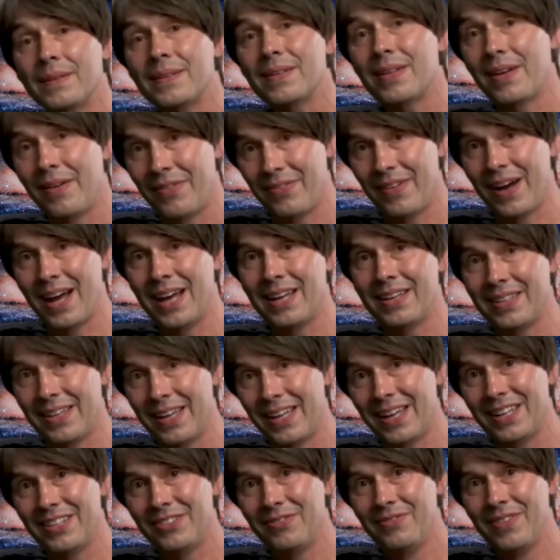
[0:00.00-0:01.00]
The fact that
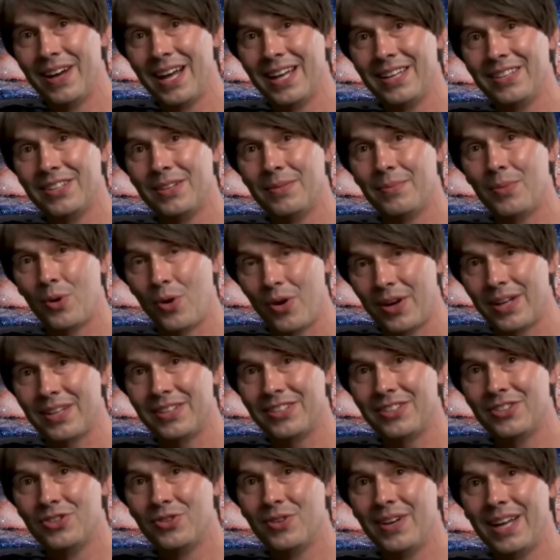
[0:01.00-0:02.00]
its vector points
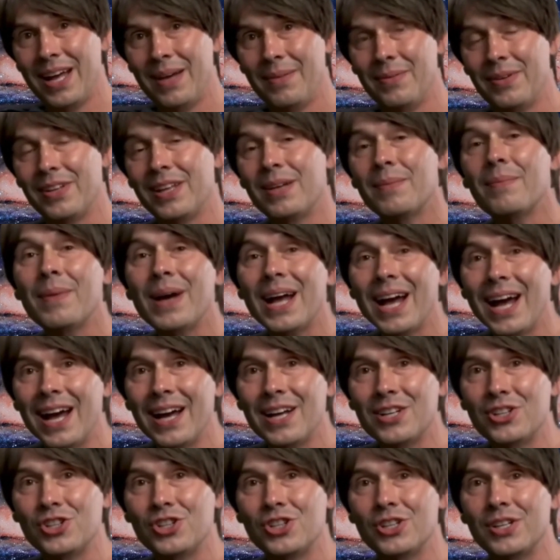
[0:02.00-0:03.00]
to an empty
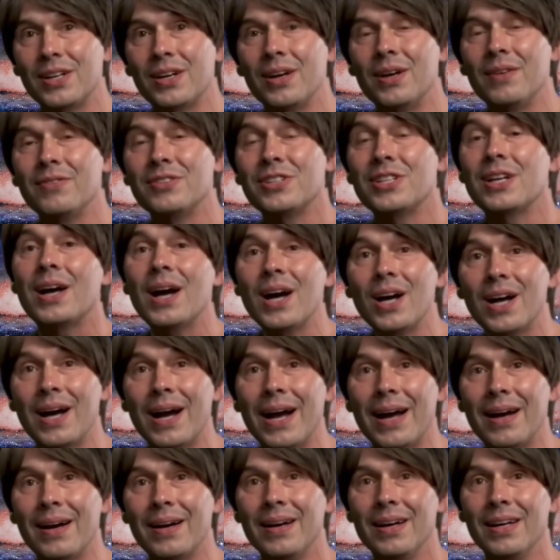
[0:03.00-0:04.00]
patch of
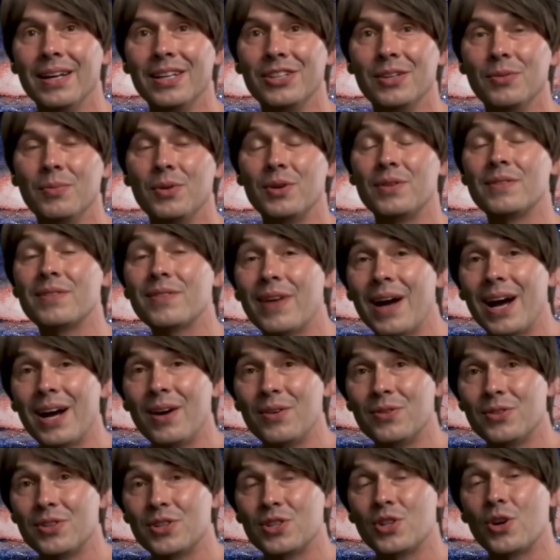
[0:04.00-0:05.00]
sky is a
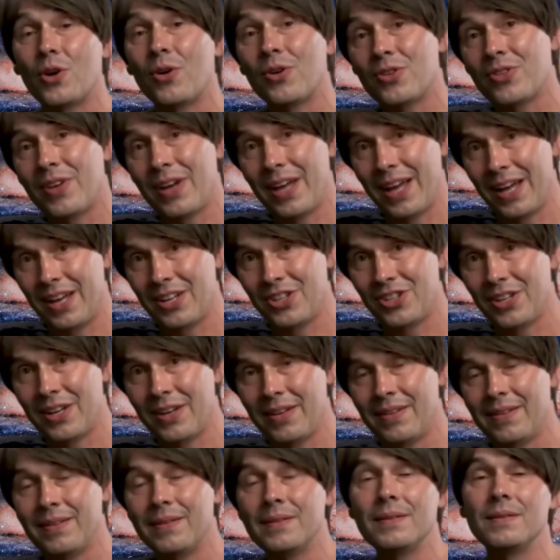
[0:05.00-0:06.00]
profound contradiction.
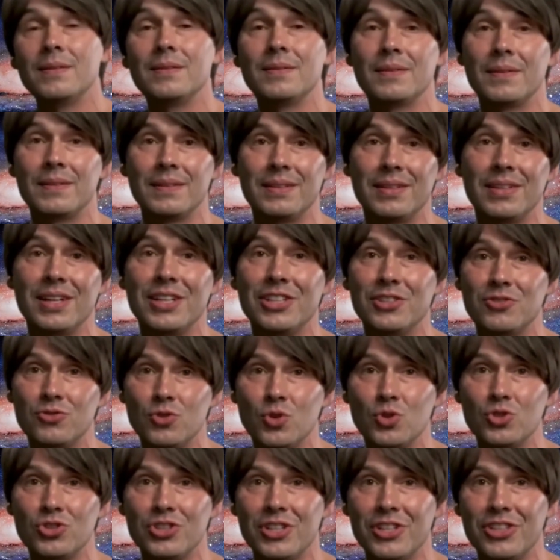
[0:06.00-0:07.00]
This
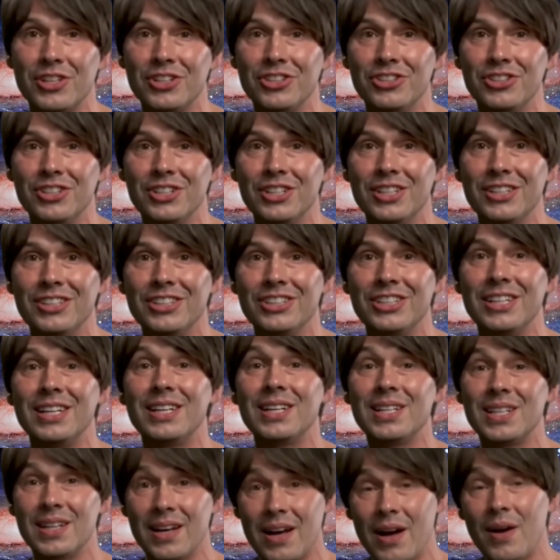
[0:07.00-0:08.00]
forces us to
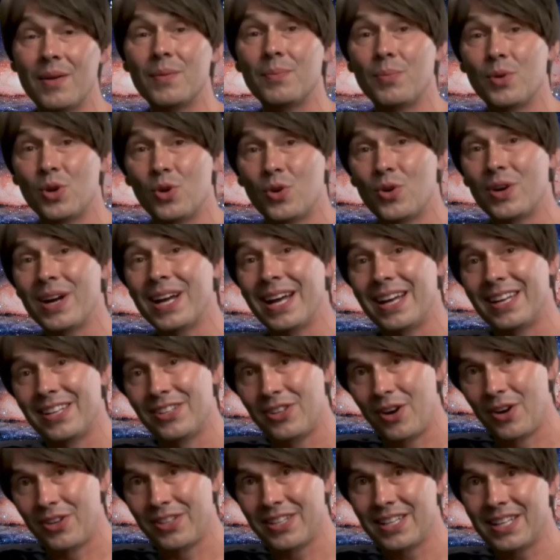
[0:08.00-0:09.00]
consider more
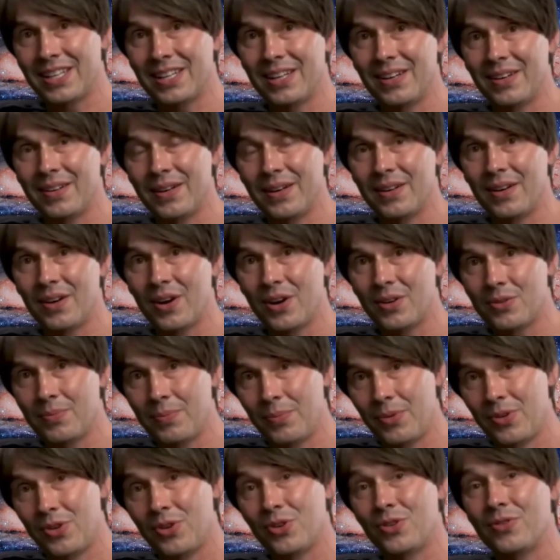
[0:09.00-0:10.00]
exotic,
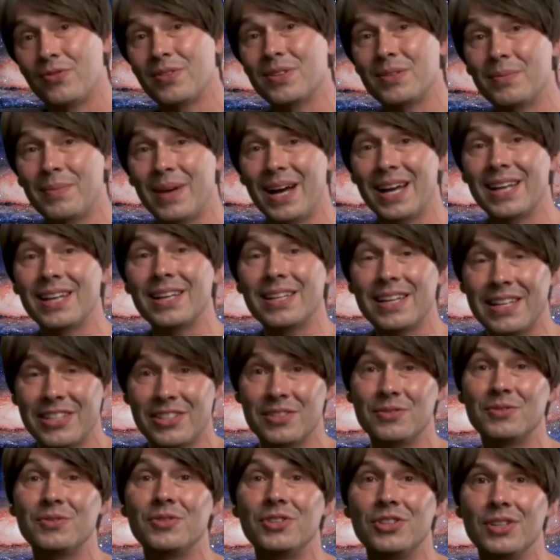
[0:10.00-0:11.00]
unproven
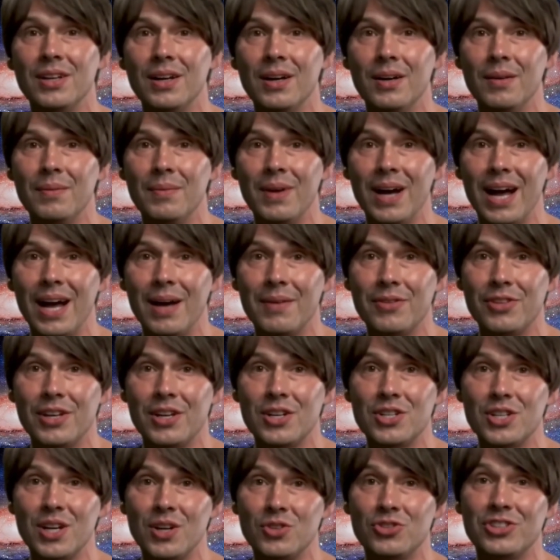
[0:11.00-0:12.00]
mechanisms, perhaps a
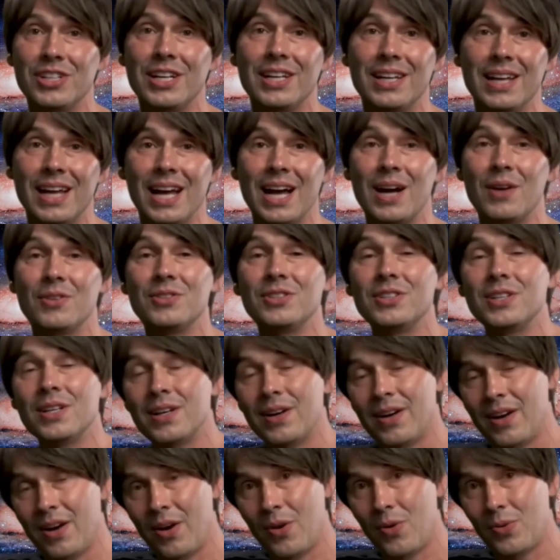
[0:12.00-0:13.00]
close encounter
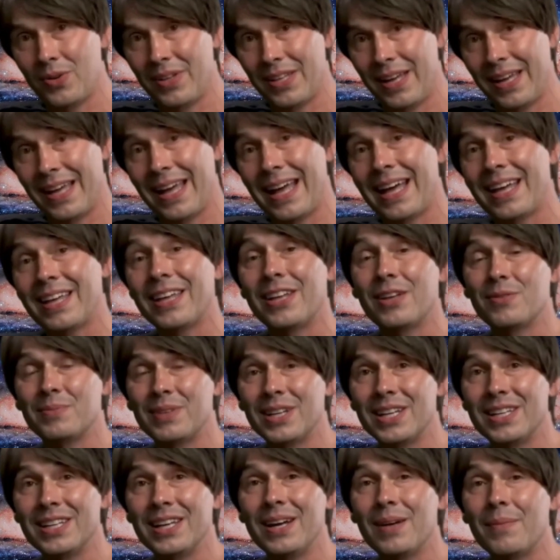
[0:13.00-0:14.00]
with an
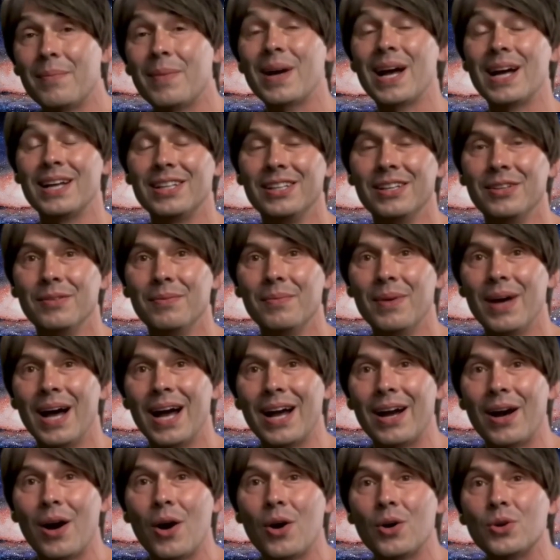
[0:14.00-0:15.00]
intermediate mass
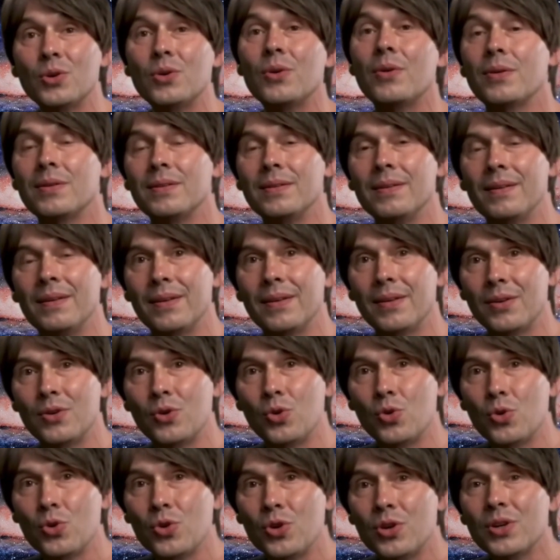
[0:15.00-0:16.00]
black hole,
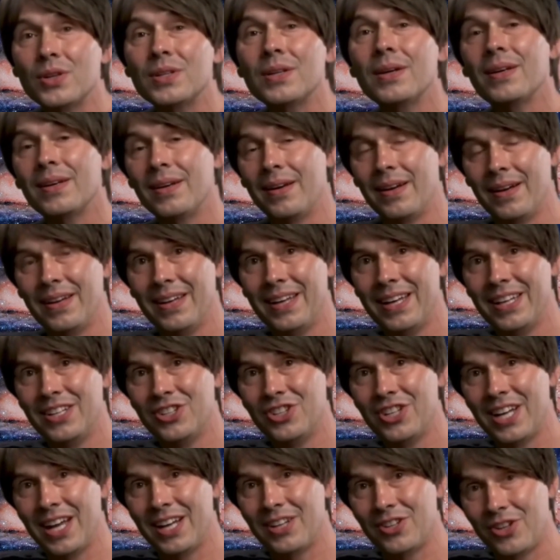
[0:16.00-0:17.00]
or
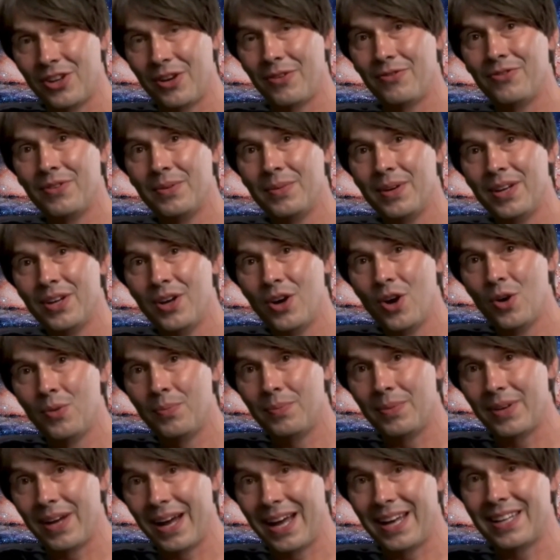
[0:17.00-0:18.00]
ejection from a
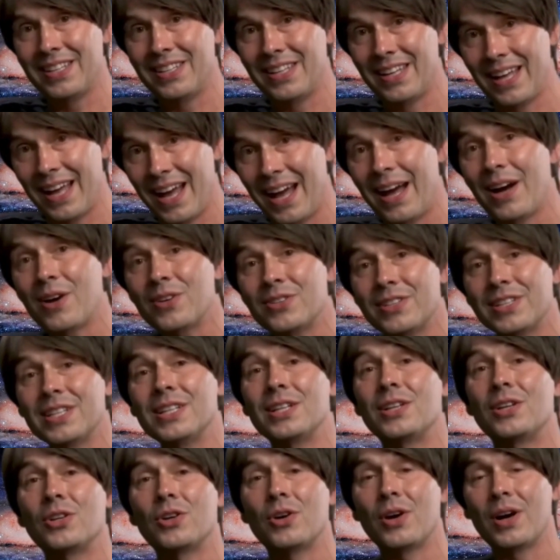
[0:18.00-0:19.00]
complex,
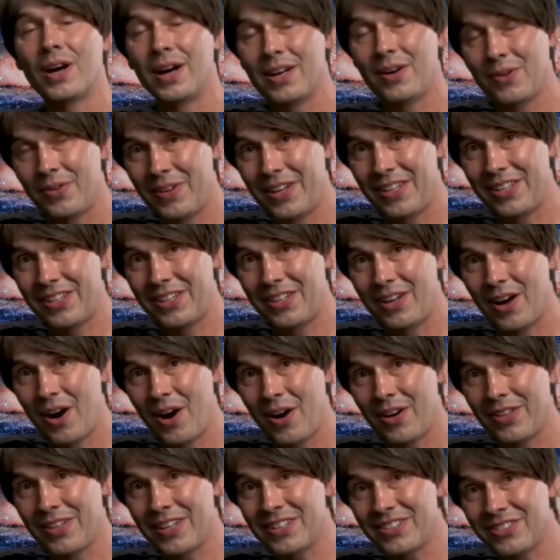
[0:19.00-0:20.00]
chaotic trinary
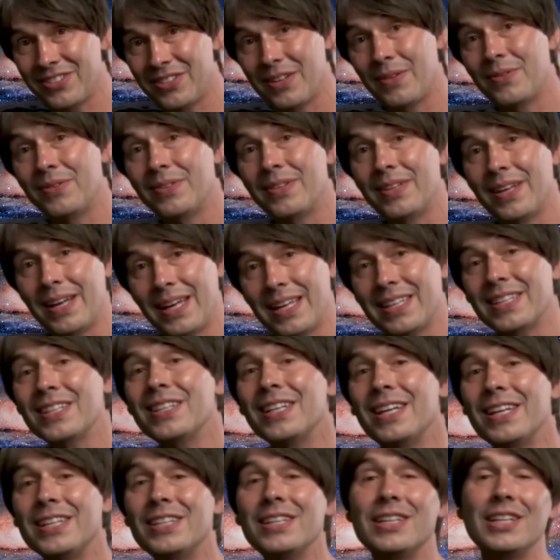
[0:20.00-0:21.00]
star system that has
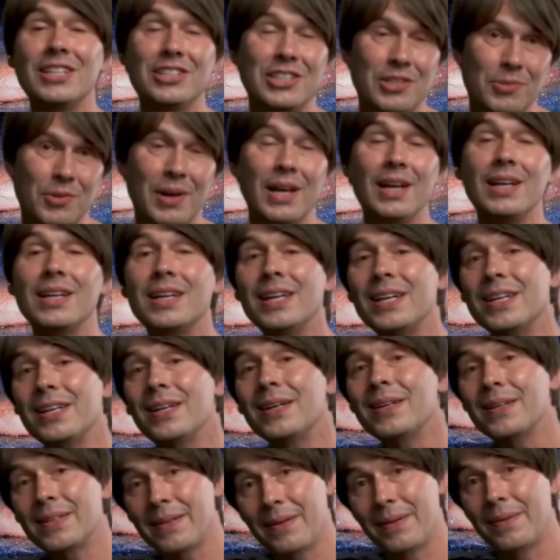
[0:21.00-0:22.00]
since dissipated,
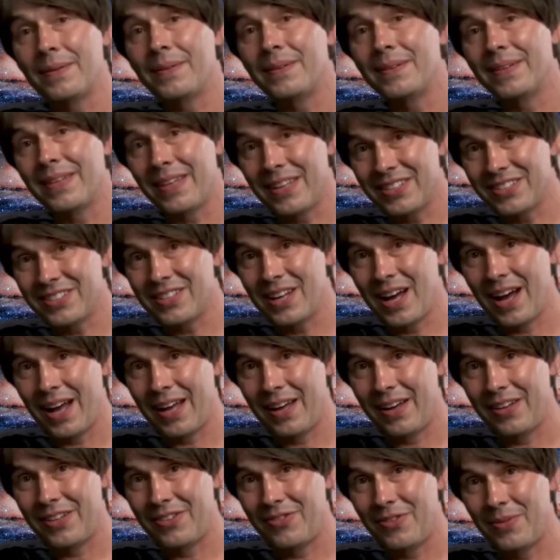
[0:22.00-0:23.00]
the
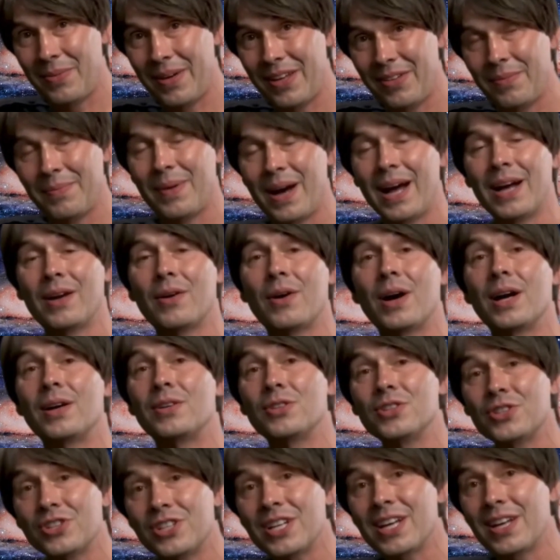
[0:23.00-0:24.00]
silence from its background
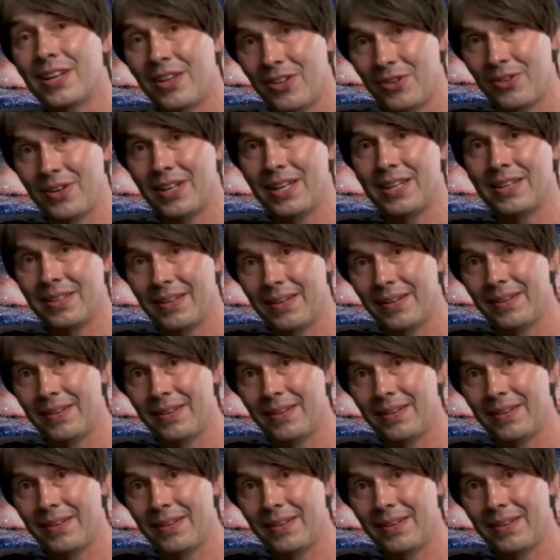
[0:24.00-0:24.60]
trajectory